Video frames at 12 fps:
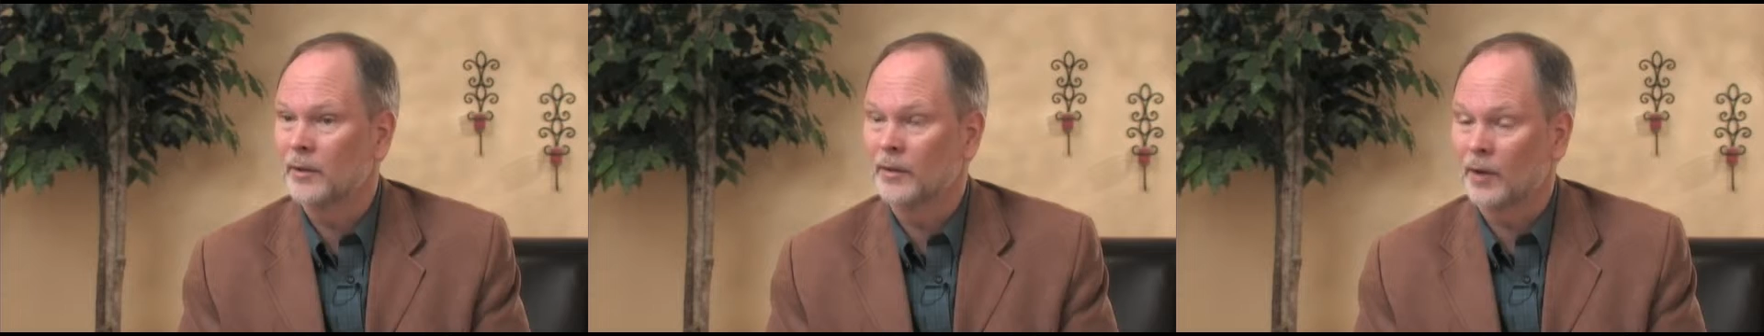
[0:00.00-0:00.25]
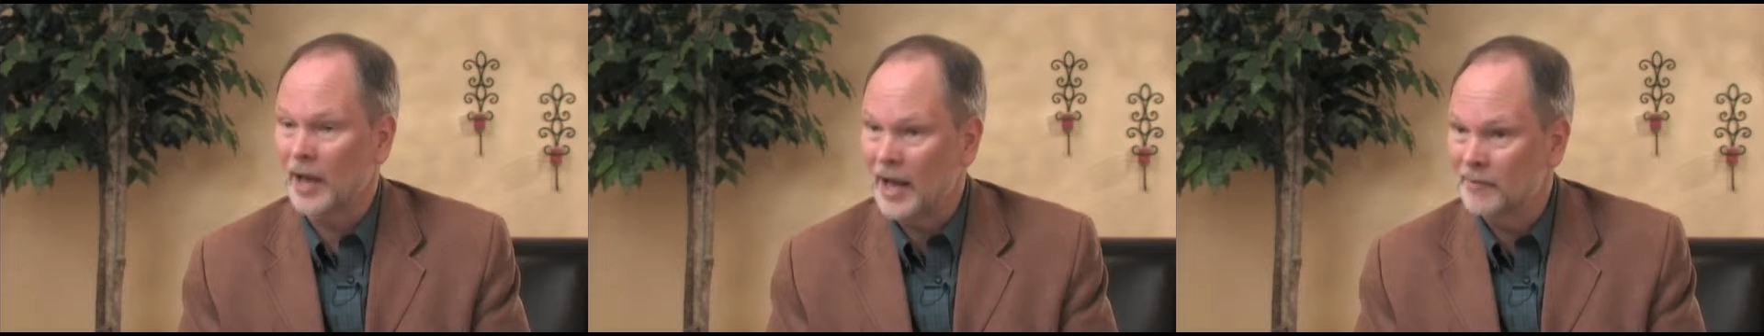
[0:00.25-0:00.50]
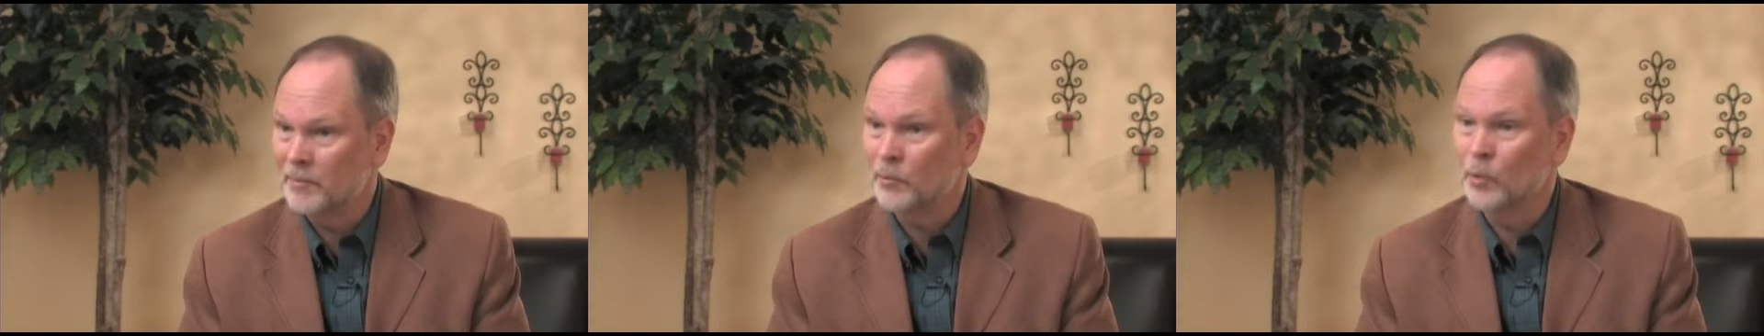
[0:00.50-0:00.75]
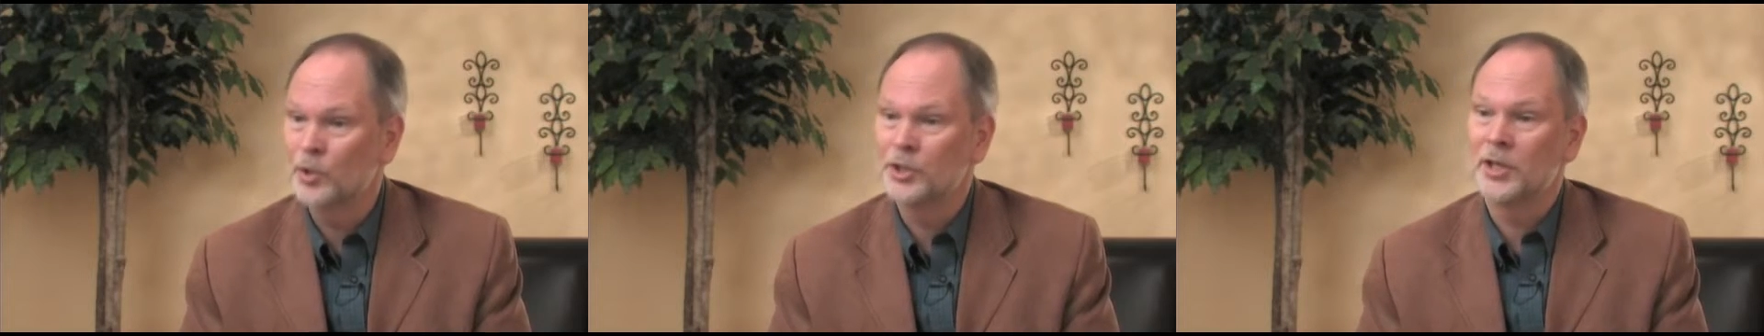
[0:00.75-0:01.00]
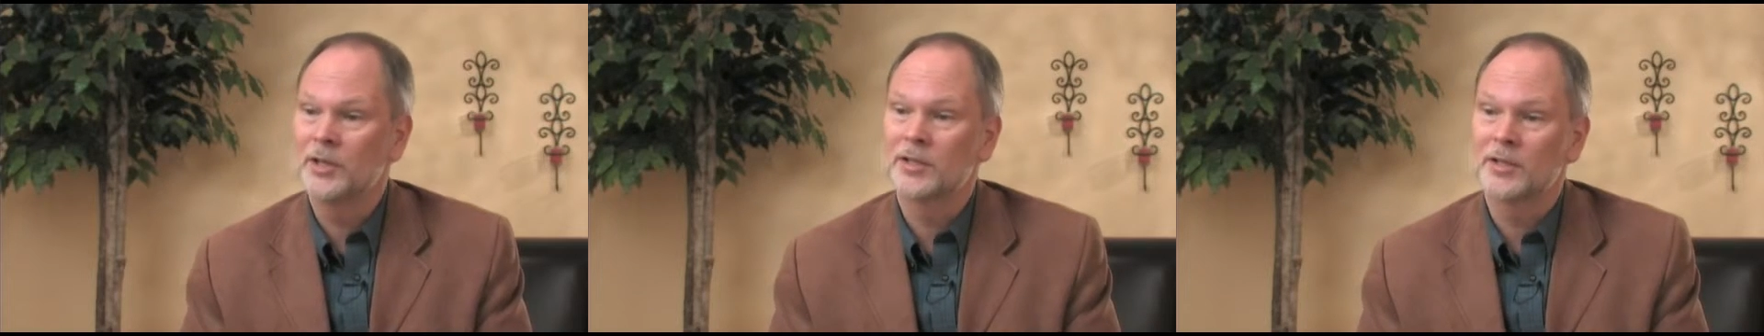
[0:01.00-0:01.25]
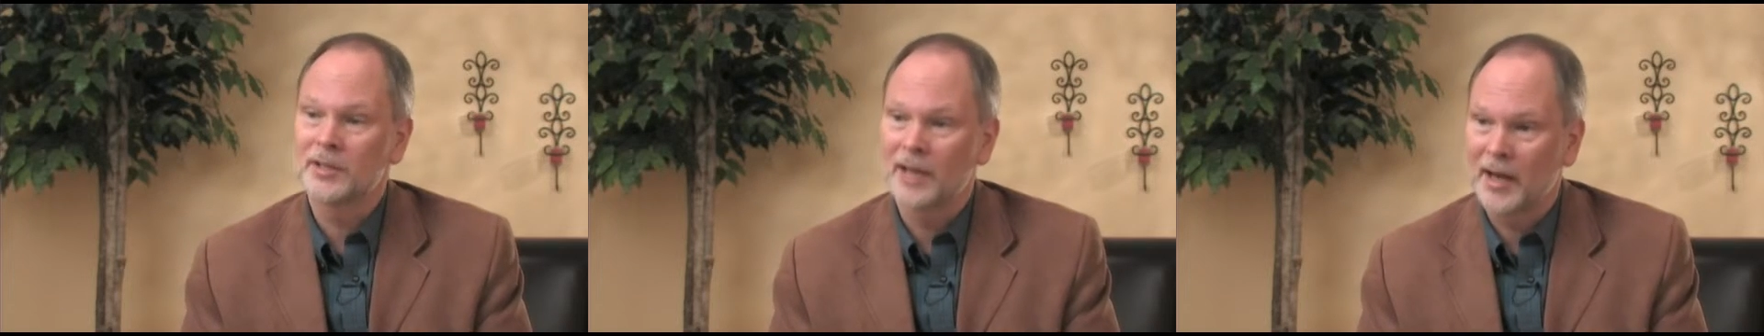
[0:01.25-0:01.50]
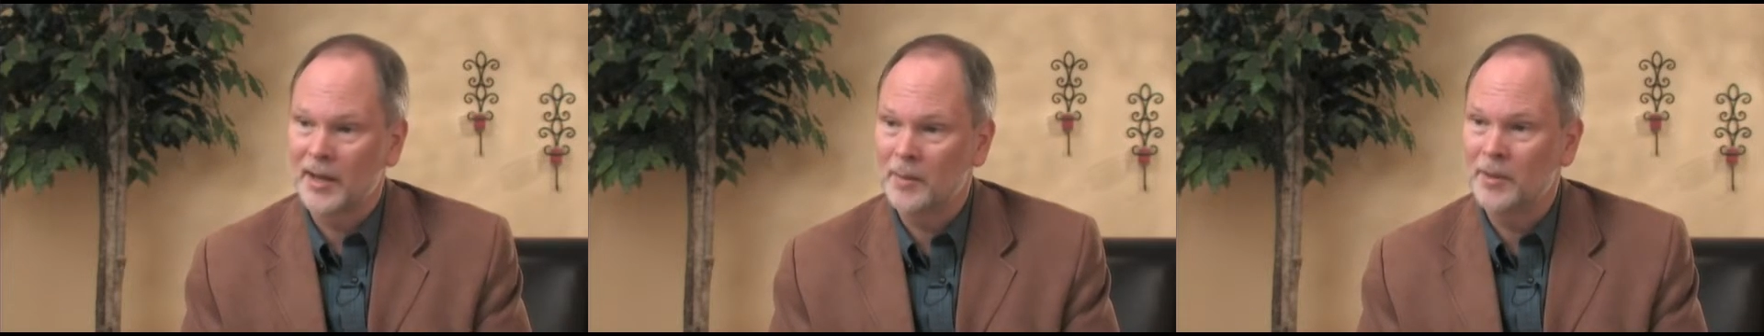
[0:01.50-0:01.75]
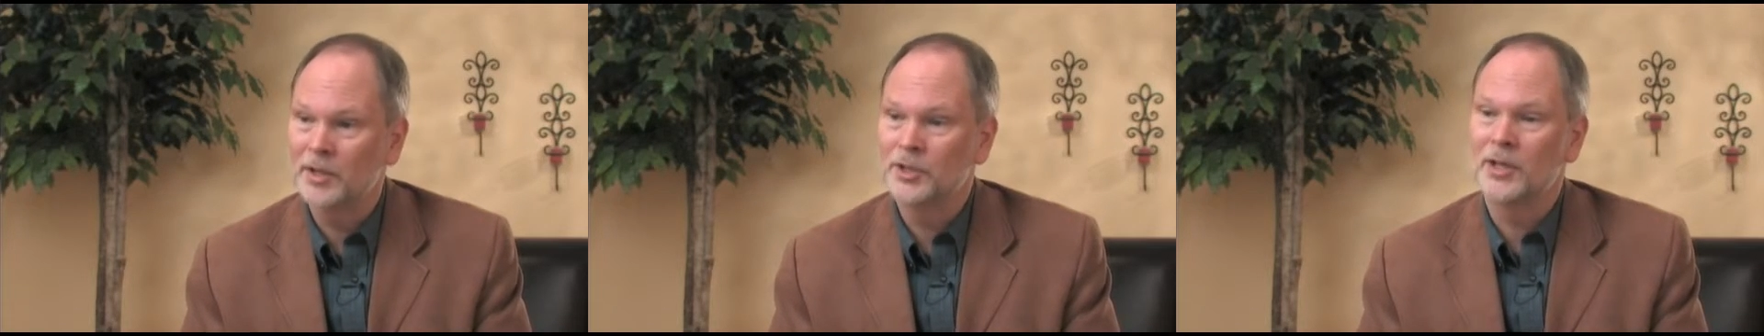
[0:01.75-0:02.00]
their life before Jesus, how they
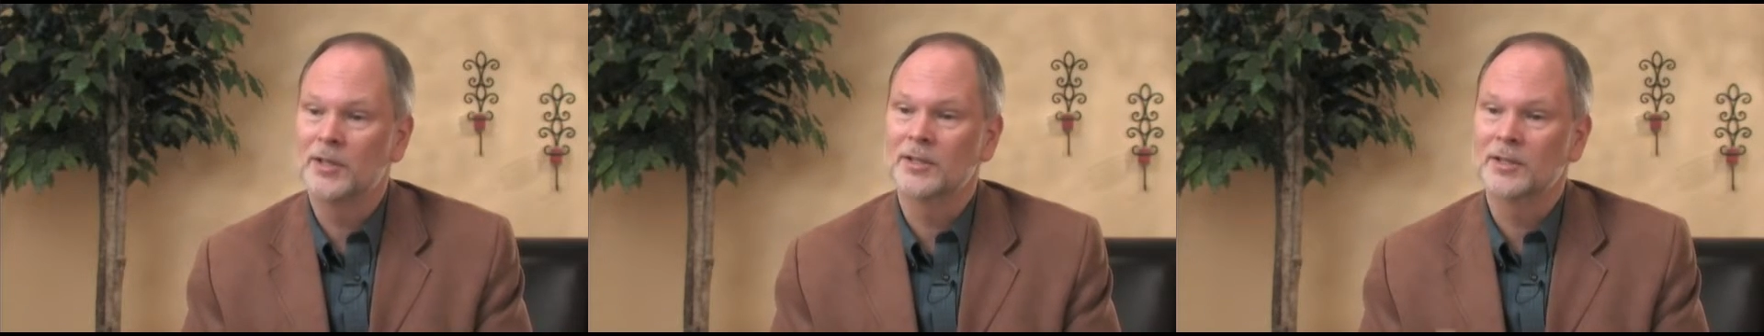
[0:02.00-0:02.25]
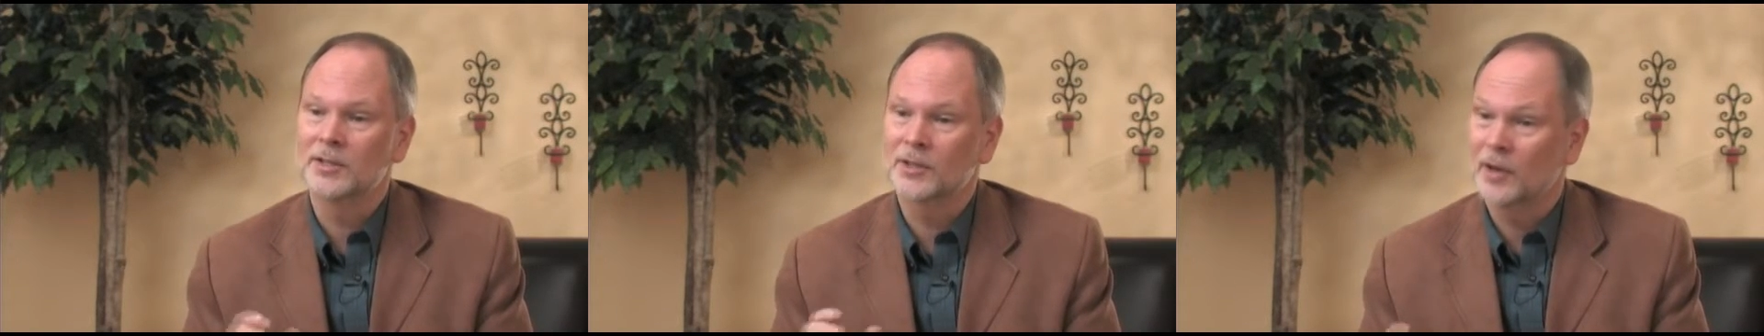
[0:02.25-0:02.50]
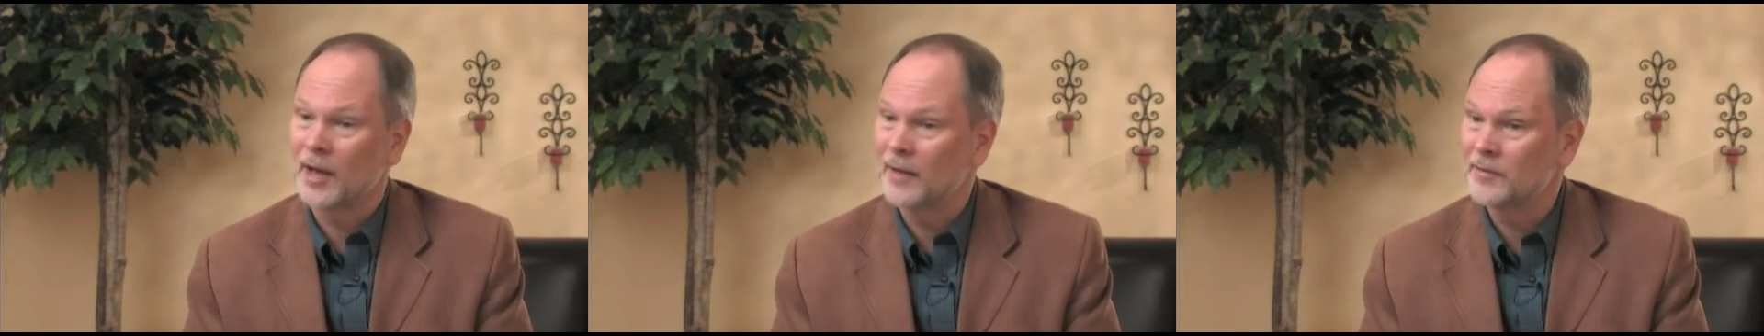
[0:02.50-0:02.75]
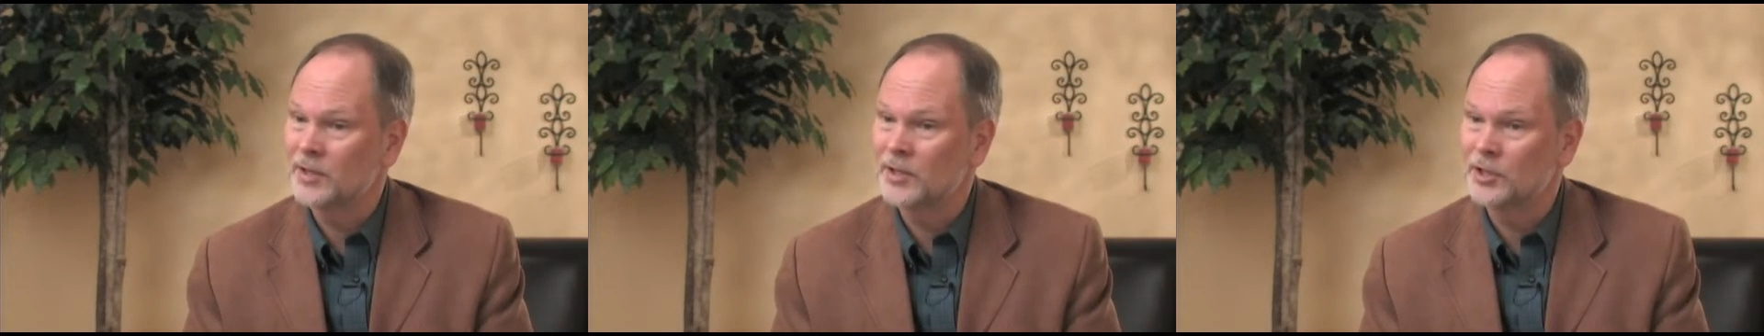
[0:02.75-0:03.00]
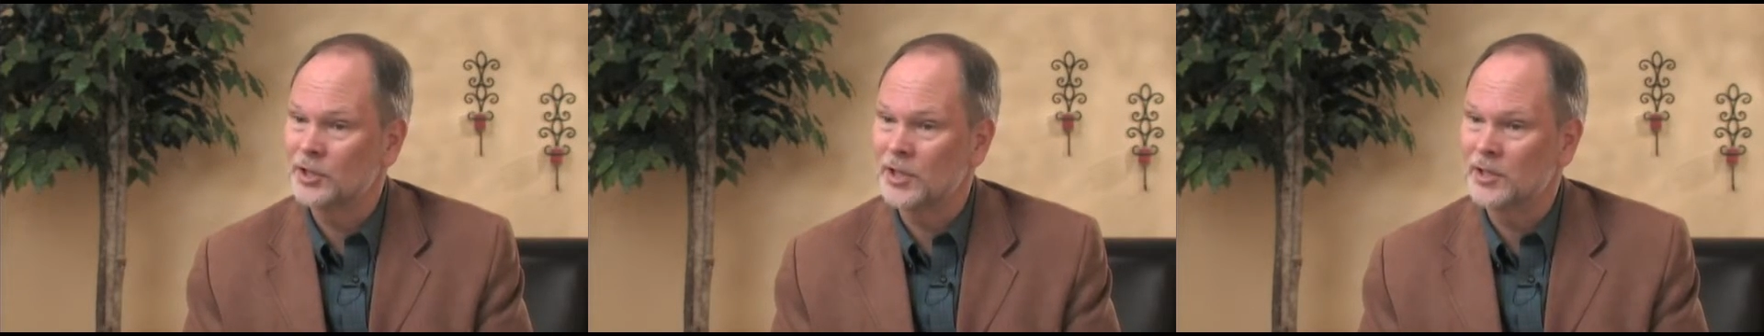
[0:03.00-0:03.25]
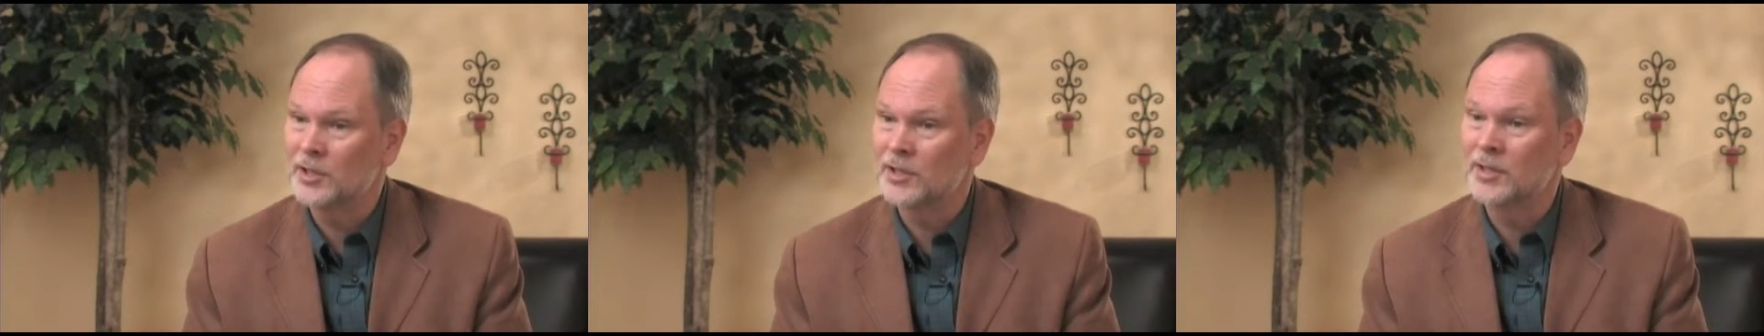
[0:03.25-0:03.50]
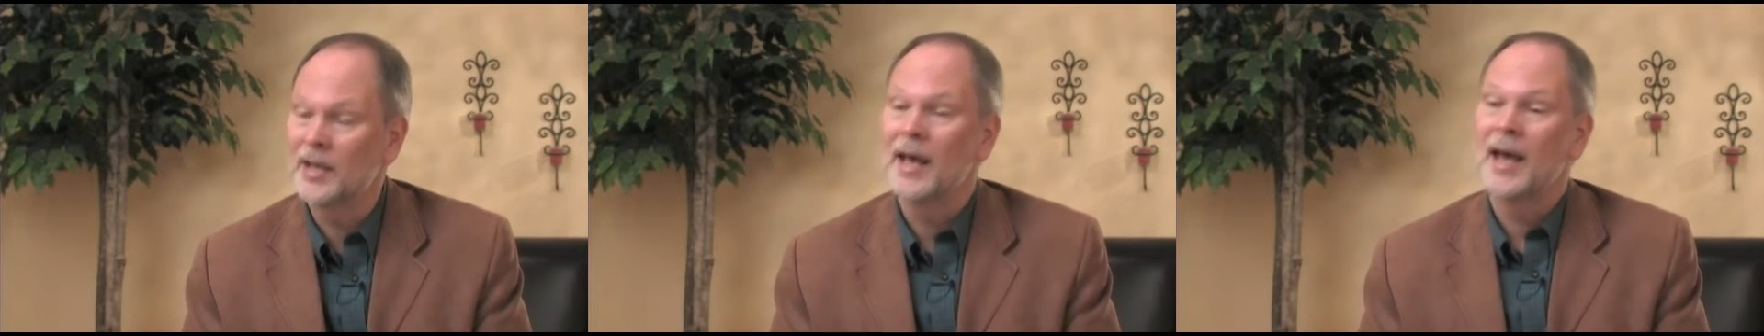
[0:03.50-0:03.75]
met Jesus, their life since Jesus,